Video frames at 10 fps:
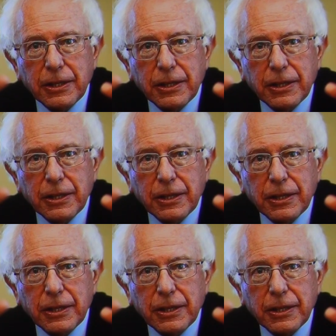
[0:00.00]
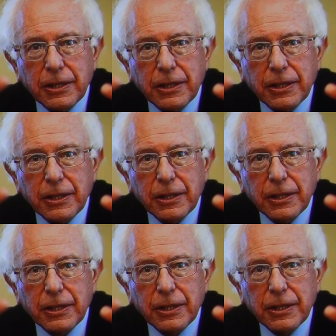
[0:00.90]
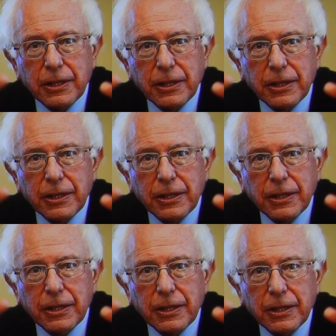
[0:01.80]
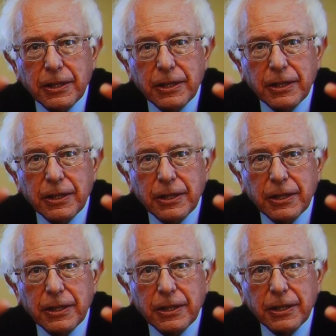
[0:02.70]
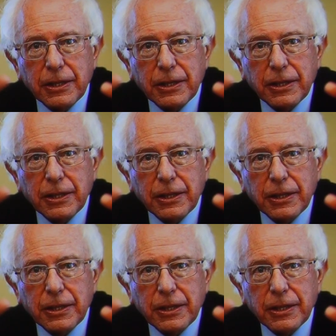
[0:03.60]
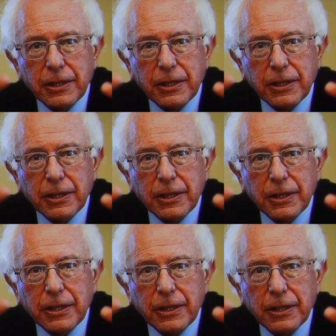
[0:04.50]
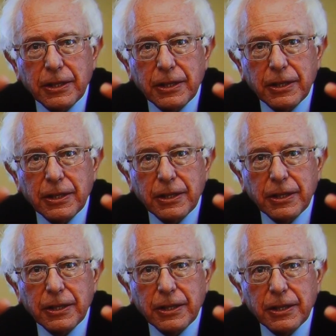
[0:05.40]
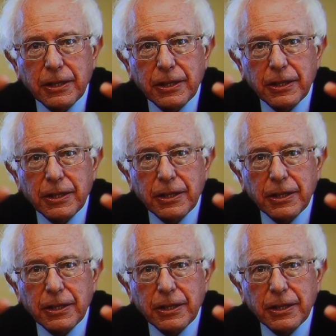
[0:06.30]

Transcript: The person shown says nothing.